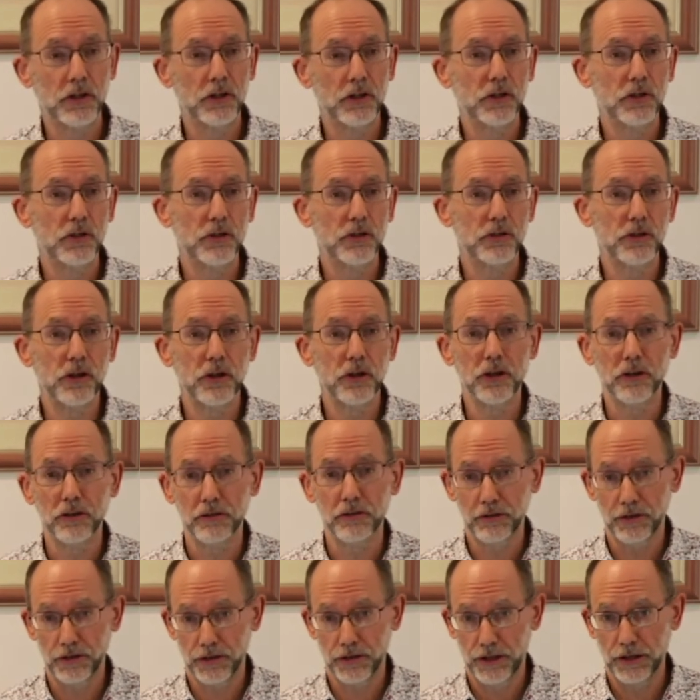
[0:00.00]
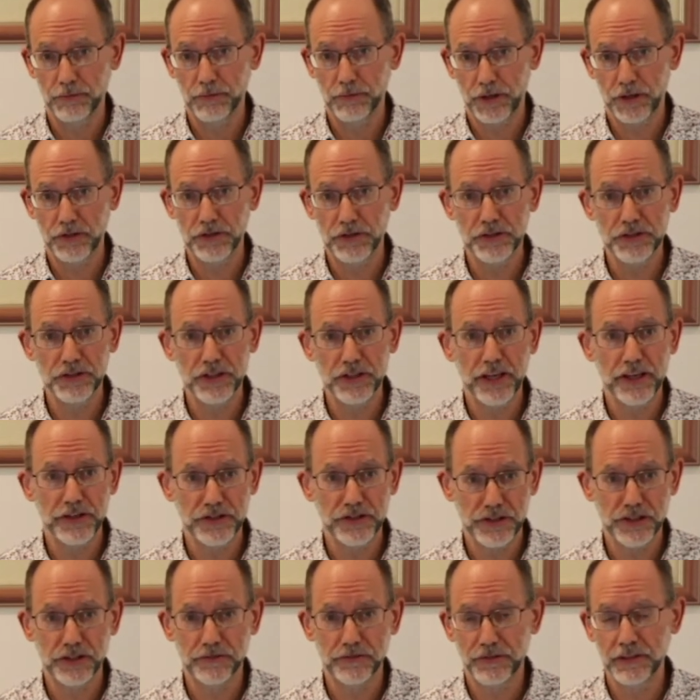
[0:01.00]
So, I'm going to
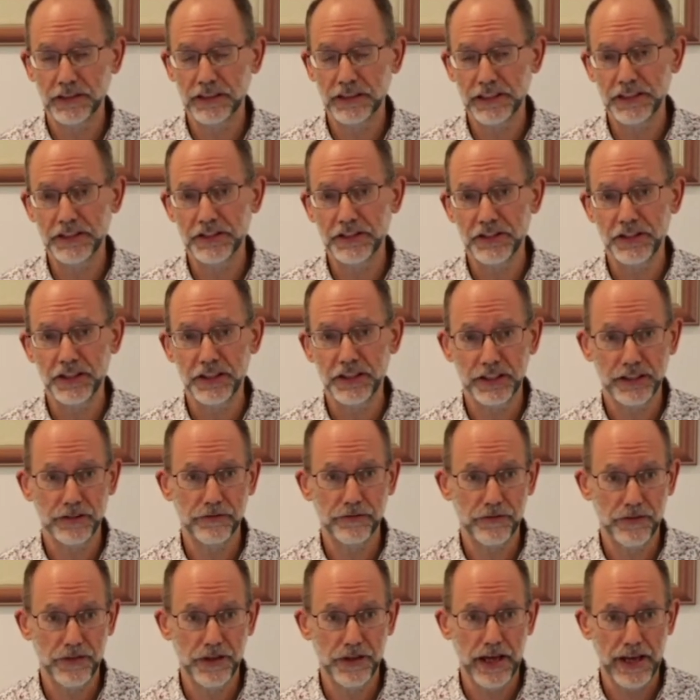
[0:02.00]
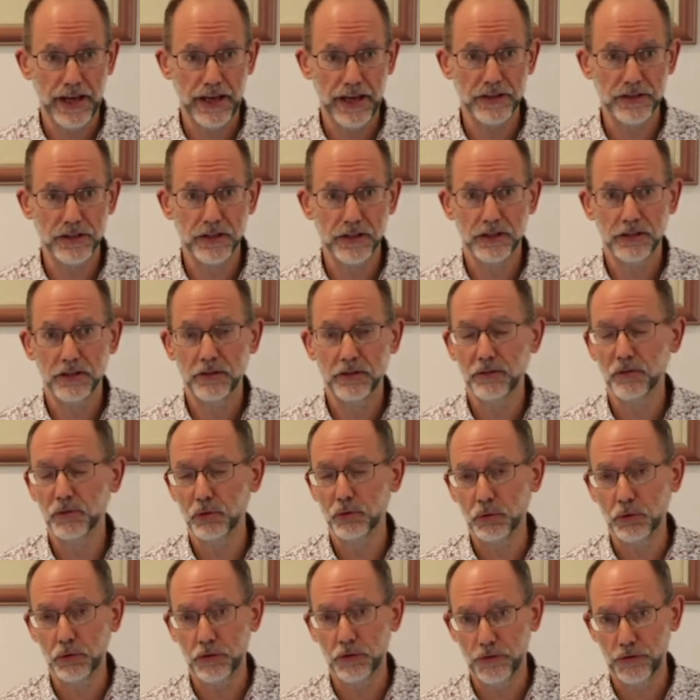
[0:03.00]
test the validity of that
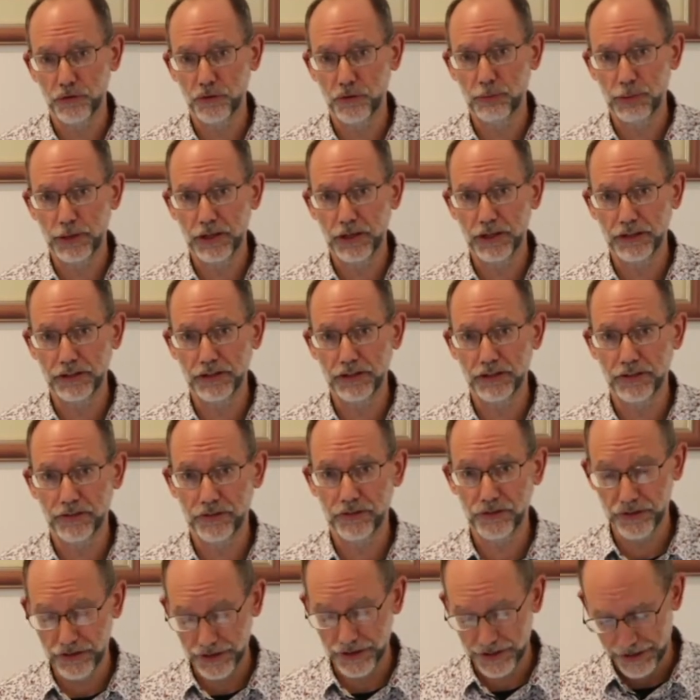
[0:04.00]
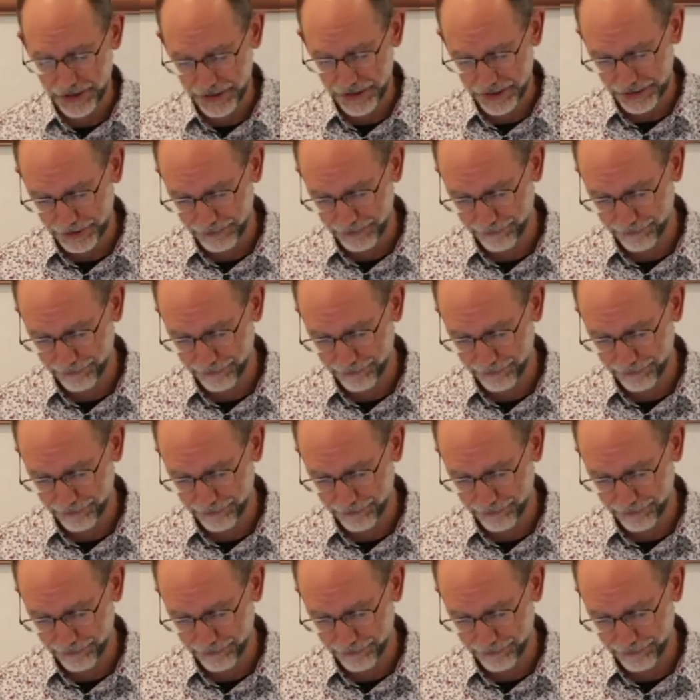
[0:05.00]
author's opinion today.